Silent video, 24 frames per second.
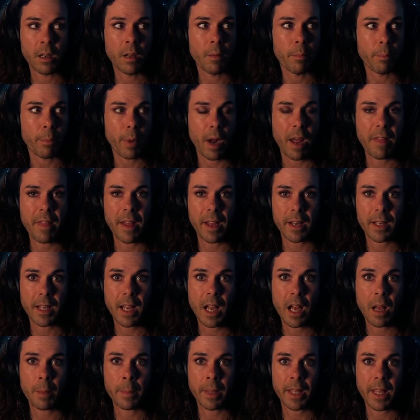by that
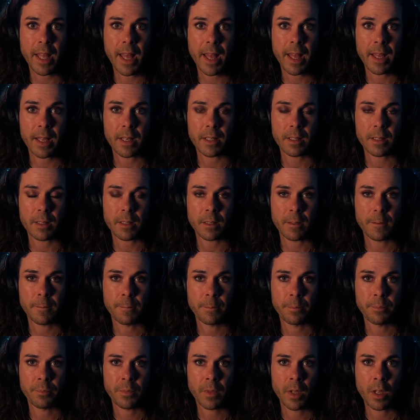karmic hand.
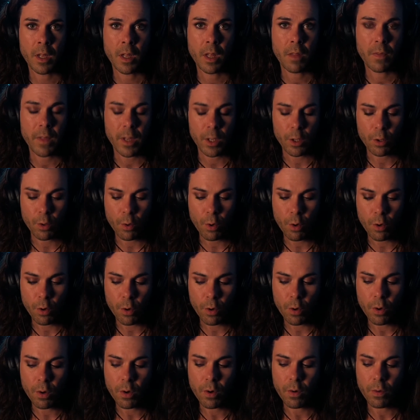That your
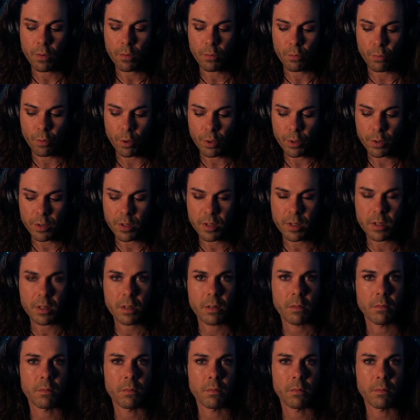roots,